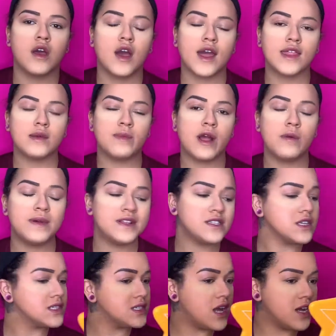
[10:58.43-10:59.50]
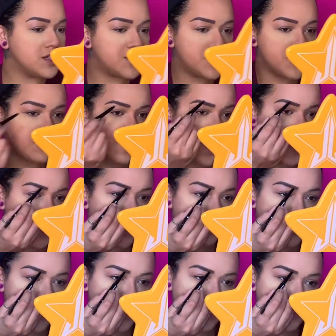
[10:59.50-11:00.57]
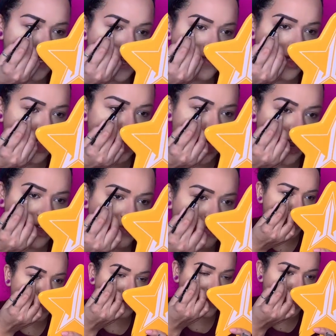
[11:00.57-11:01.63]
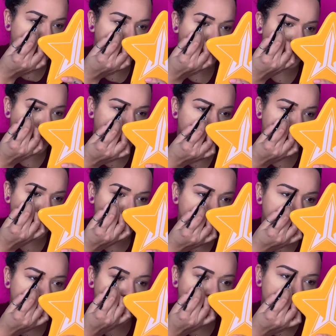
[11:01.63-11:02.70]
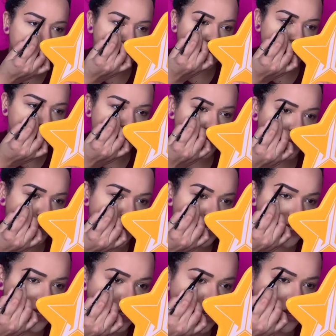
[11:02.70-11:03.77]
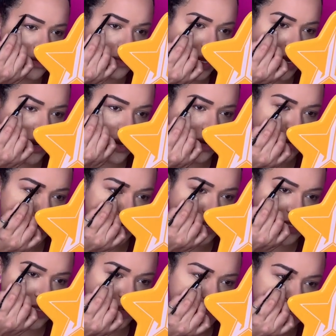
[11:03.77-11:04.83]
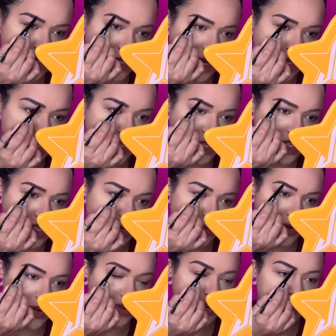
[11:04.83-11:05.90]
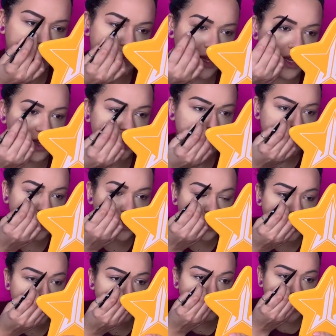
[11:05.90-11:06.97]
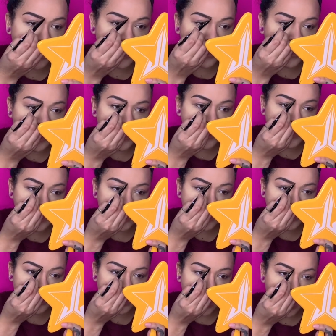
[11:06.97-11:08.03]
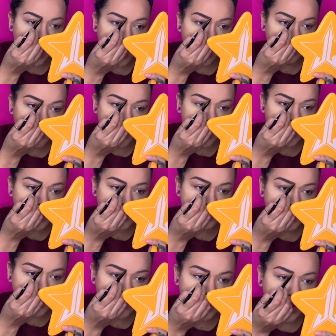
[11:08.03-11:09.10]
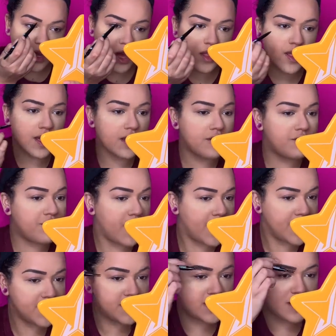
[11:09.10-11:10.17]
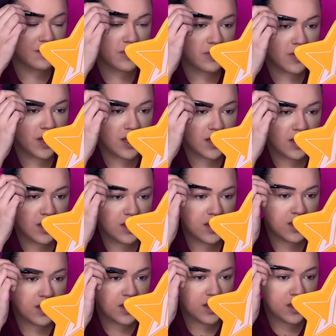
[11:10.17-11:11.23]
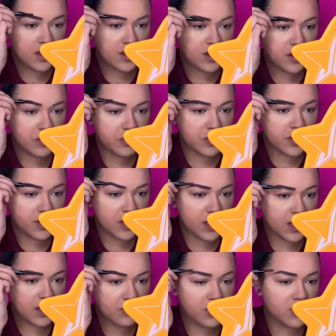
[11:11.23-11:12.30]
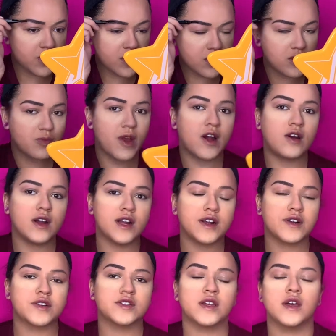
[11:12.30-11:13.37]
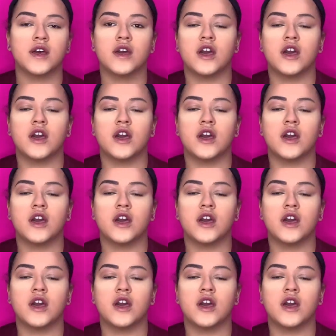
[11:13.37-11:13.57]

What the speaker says: Okay, the brow pencil is not too bad. I mean, it doesn't have a lot pigment to it. You do have to press a little bit harder, so it's not super creamy, but it does the job. I just wish I would have got like a fine tipped one to really get in between those brow hairs.